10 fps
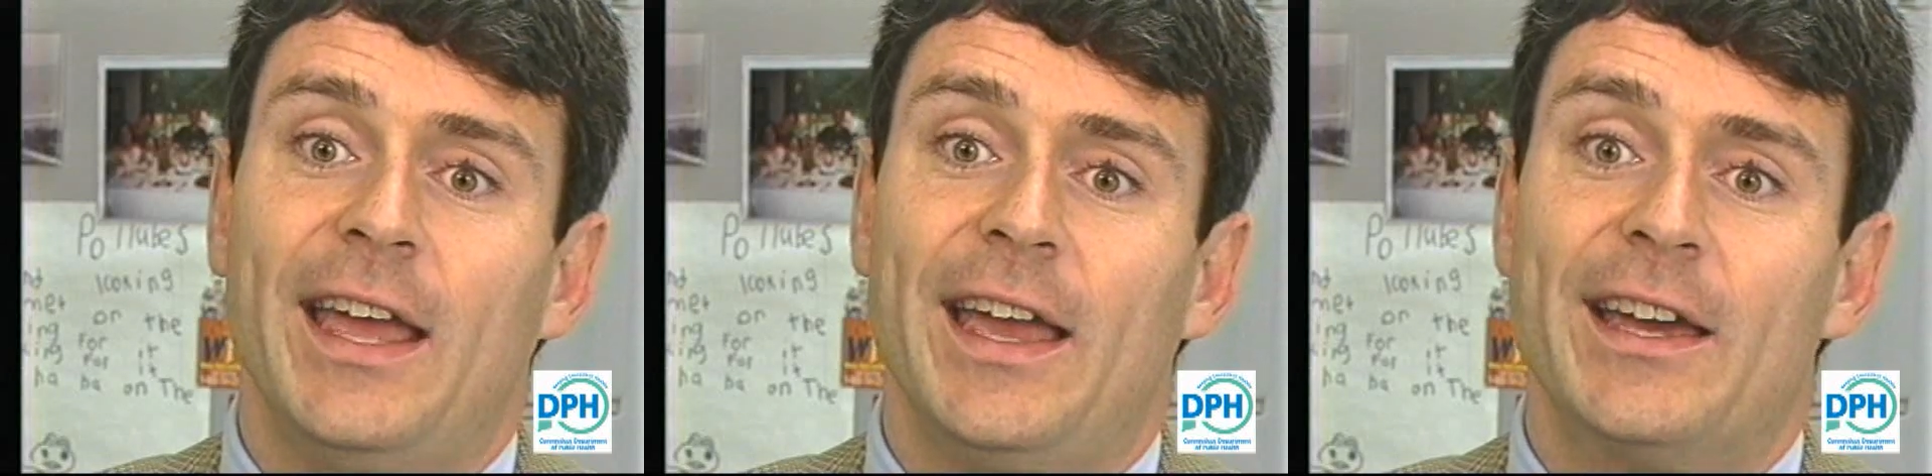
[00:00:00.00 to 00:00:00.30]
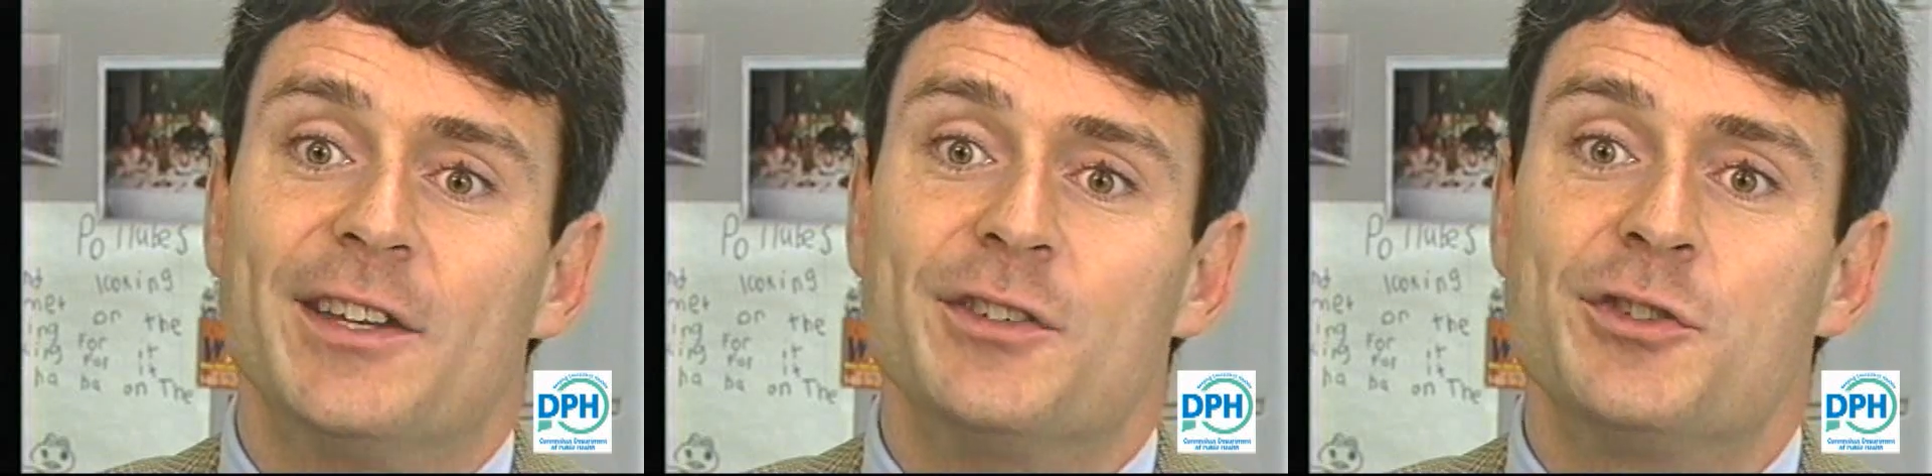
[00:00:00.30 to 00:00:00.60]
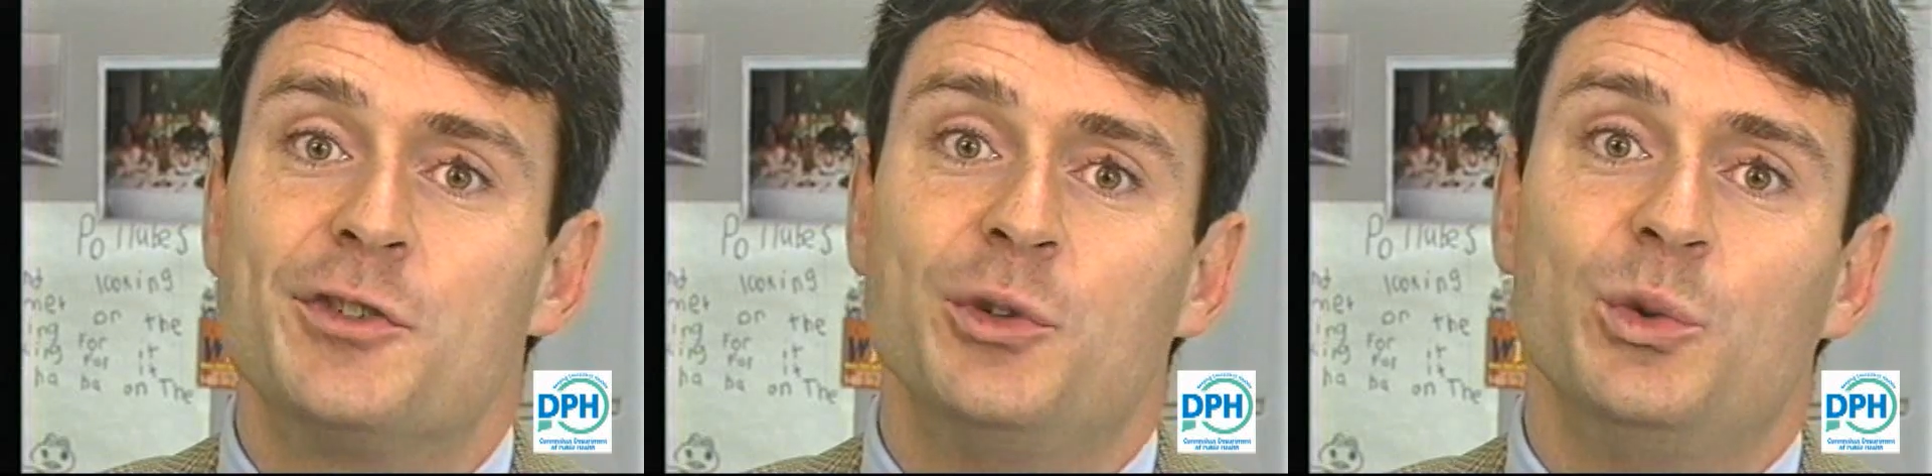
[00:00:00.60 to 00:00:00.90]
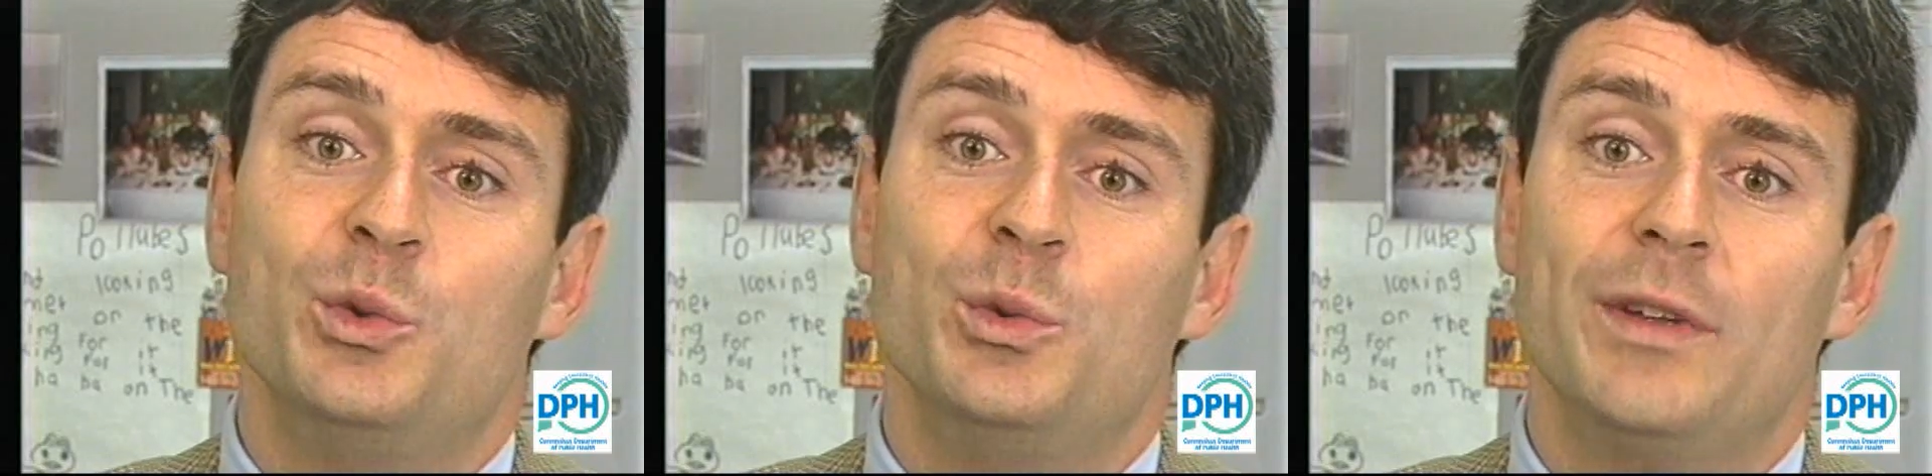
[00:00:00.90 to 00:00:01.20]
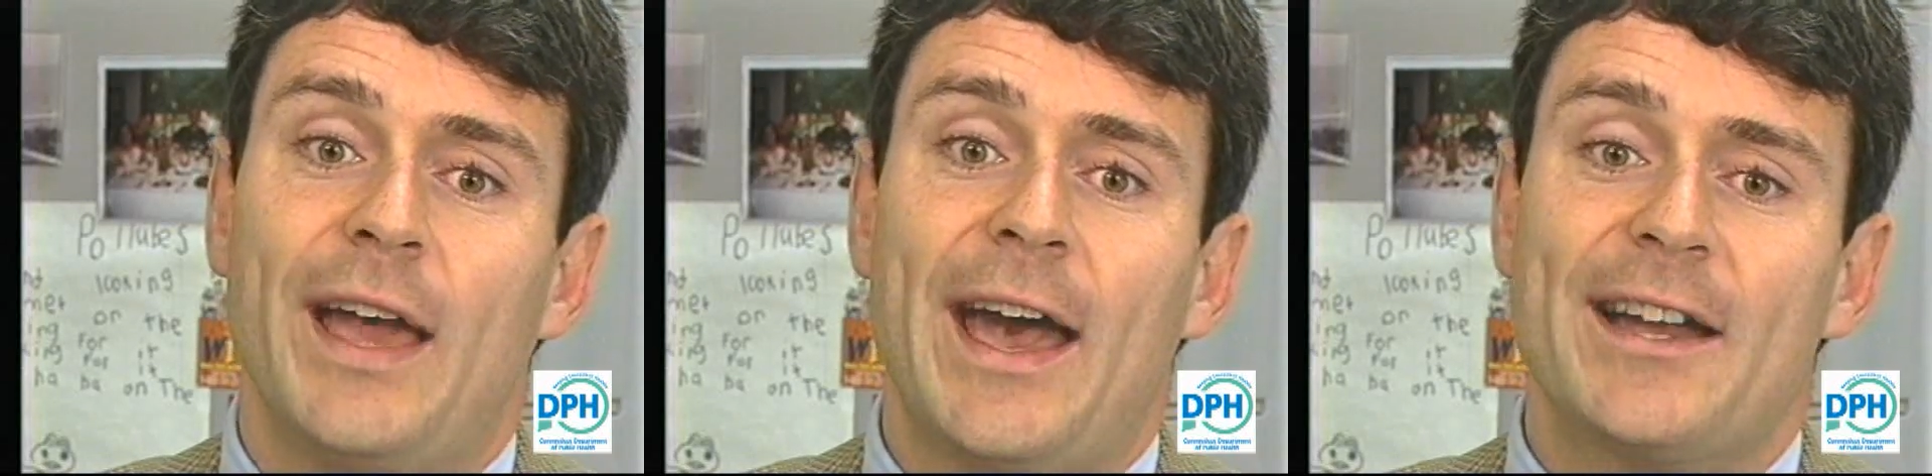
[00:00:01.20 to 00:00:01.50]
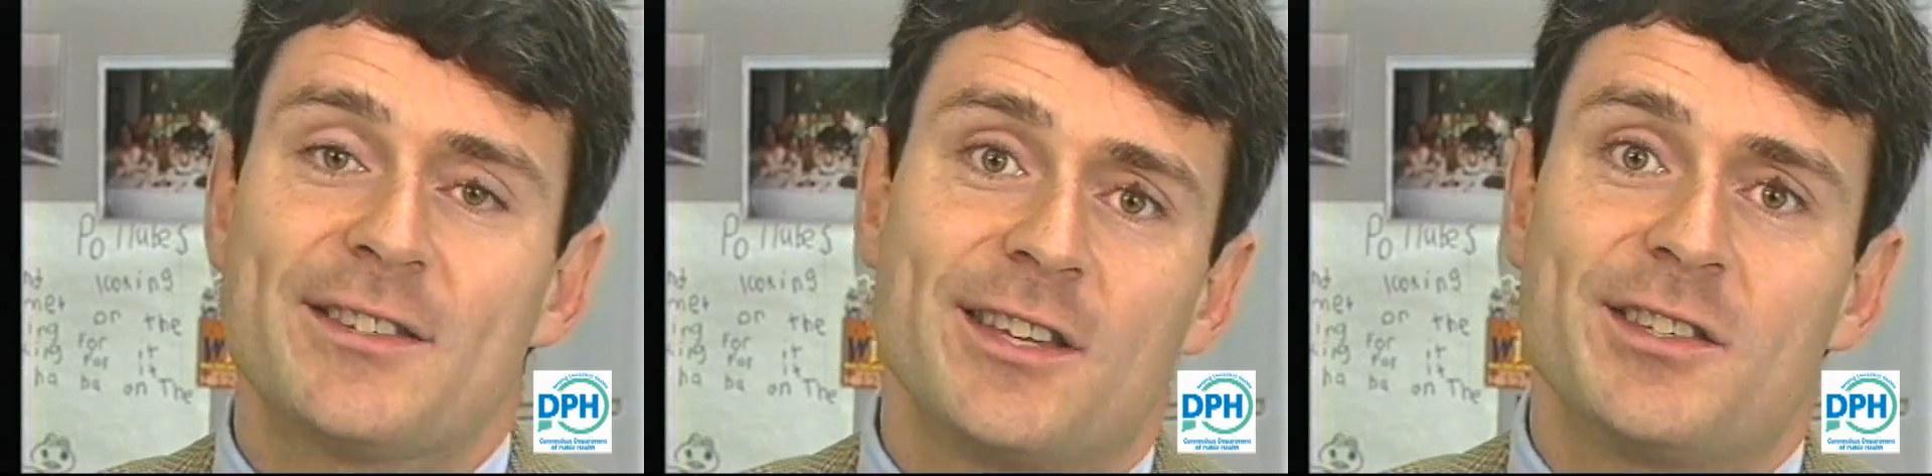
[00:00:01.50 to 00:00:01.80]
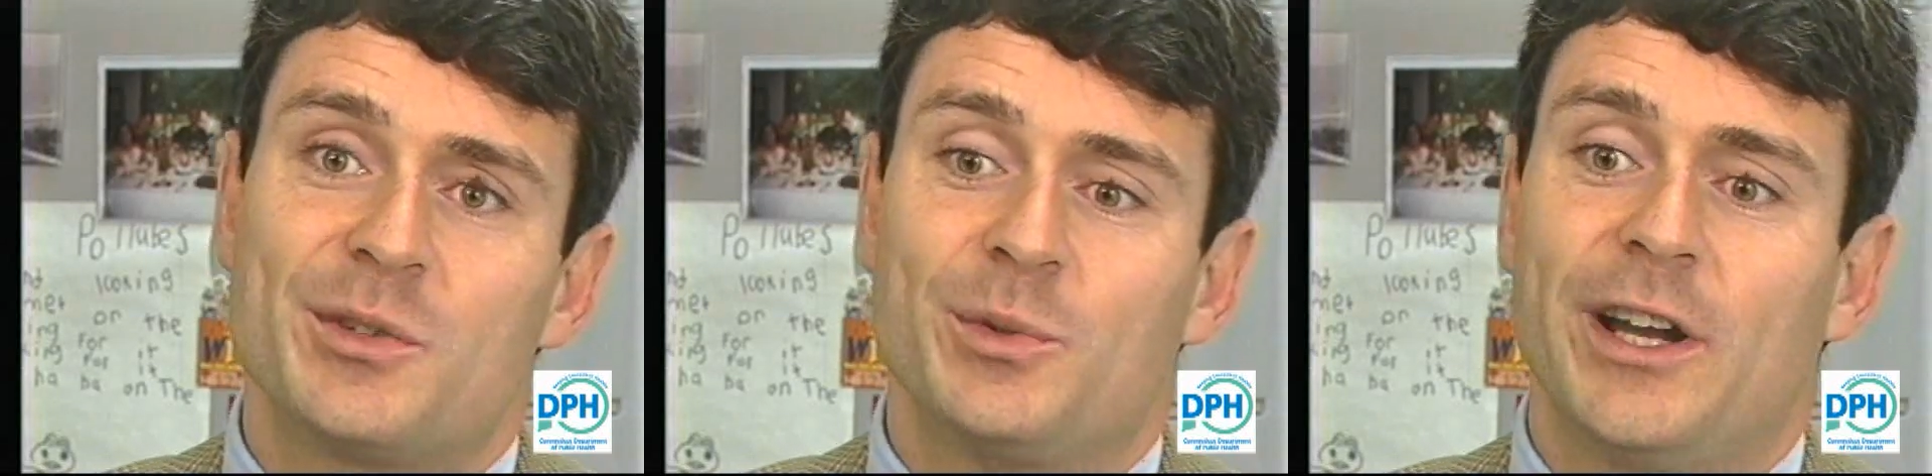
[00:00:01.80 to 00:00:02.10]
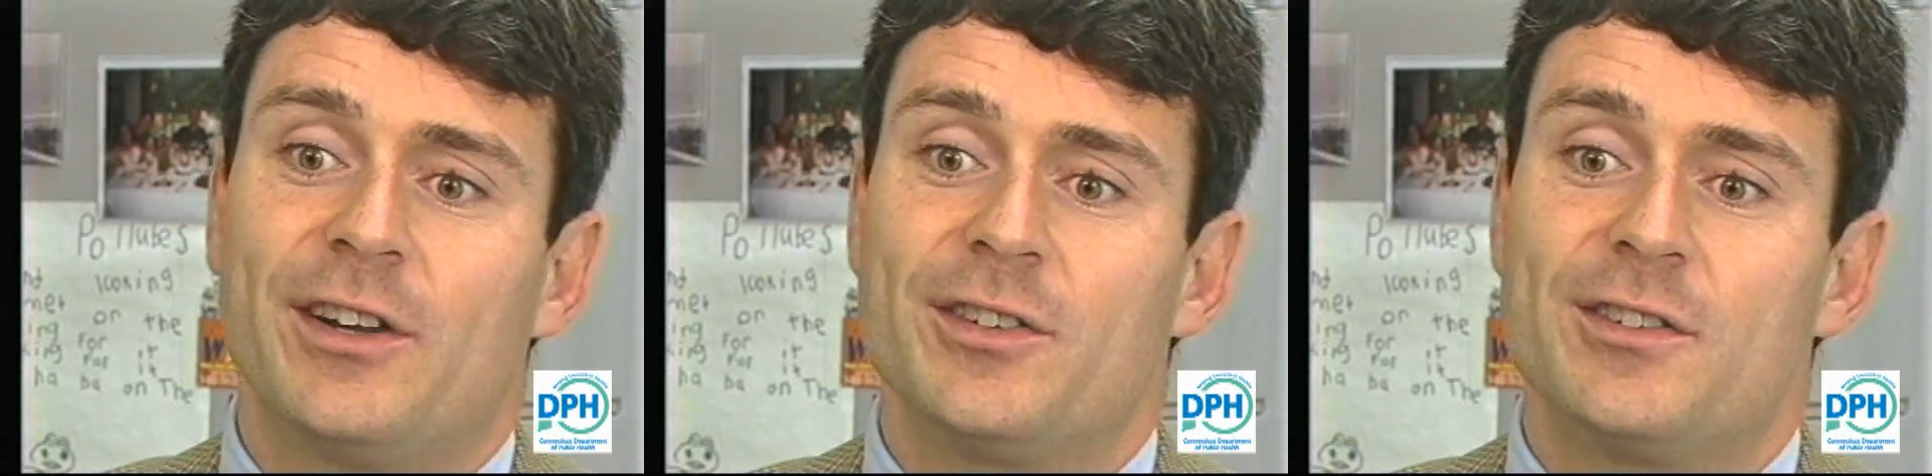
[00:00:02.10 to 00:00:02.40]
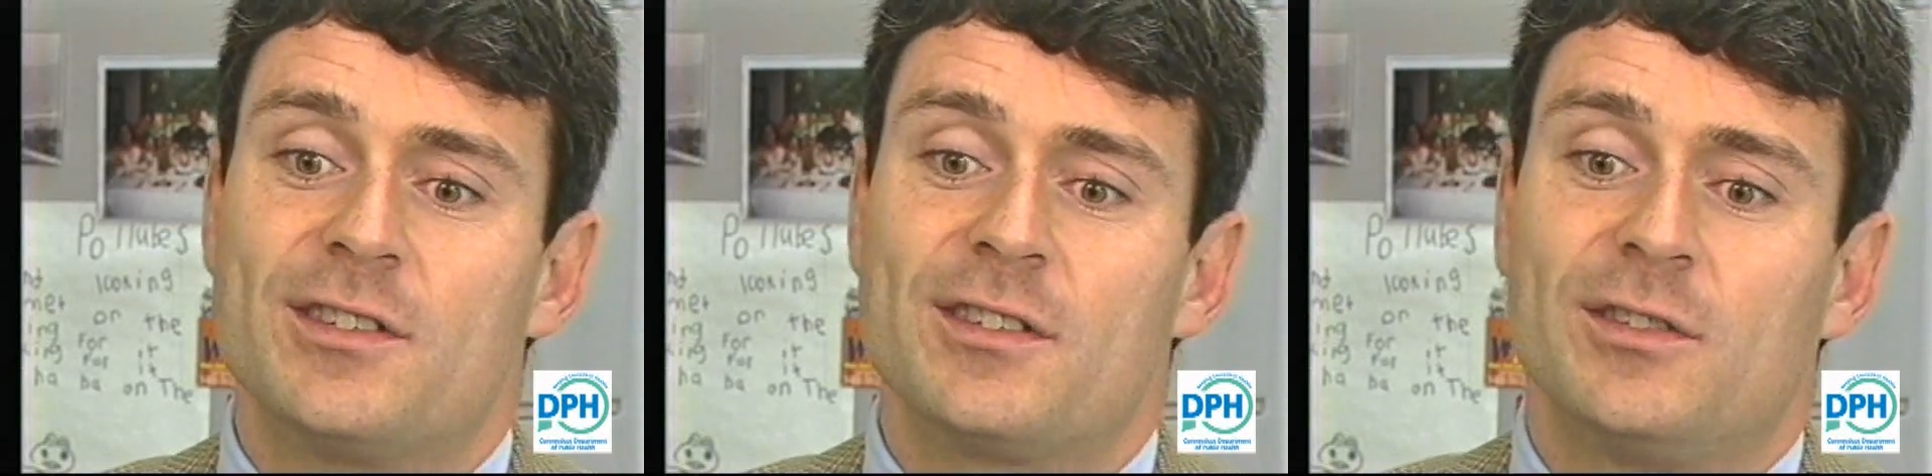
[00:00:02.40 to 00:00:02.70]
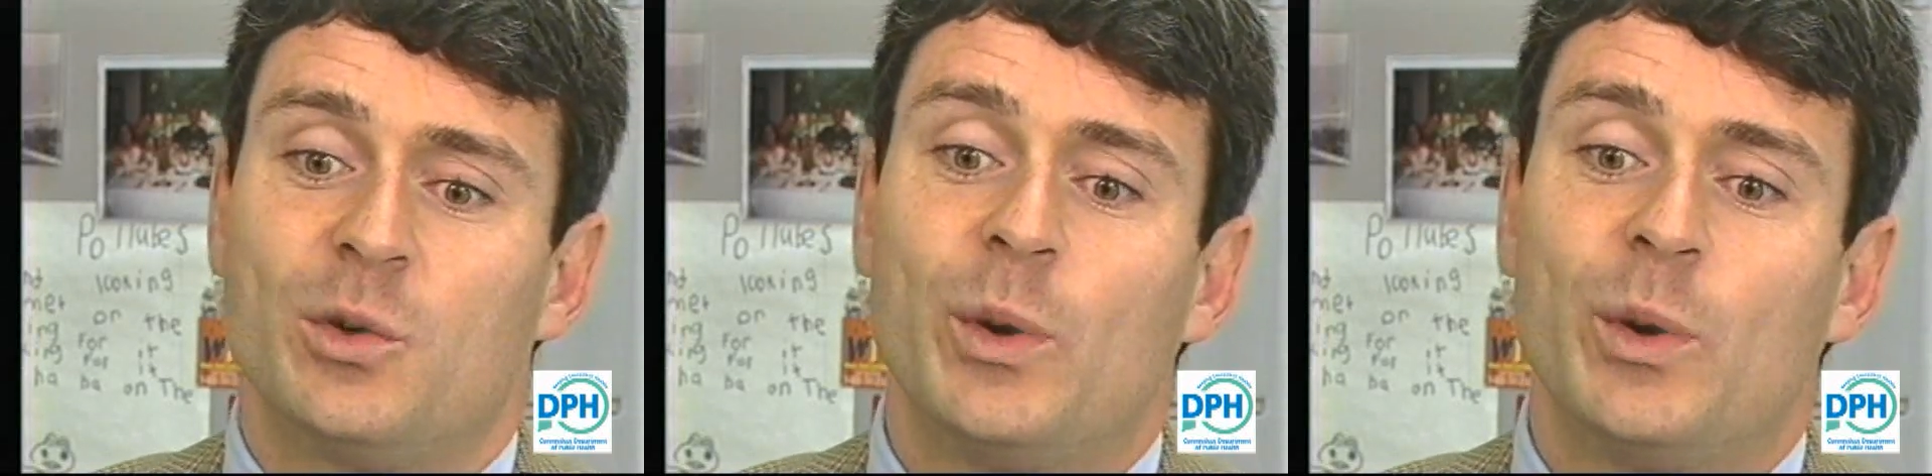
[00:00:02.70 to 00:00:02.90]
and to access the records